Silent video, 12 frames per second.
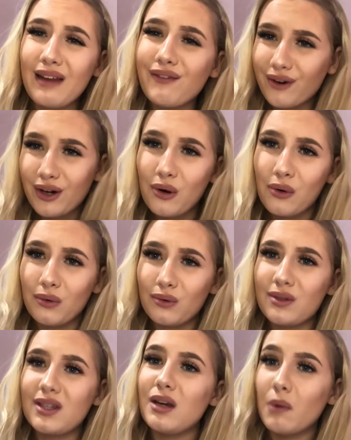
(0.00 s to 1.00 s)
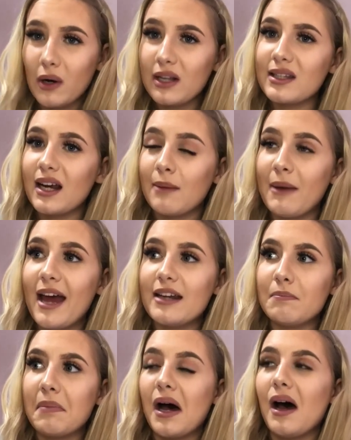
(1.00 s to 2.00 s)
if you're in halls you won't need to take a
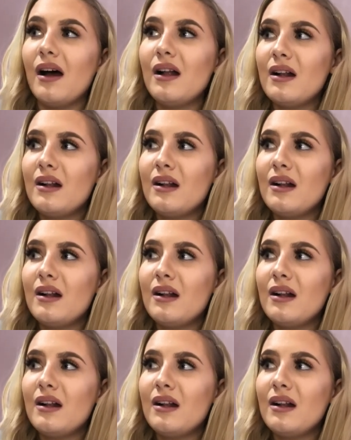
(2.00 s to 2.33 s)
bed, but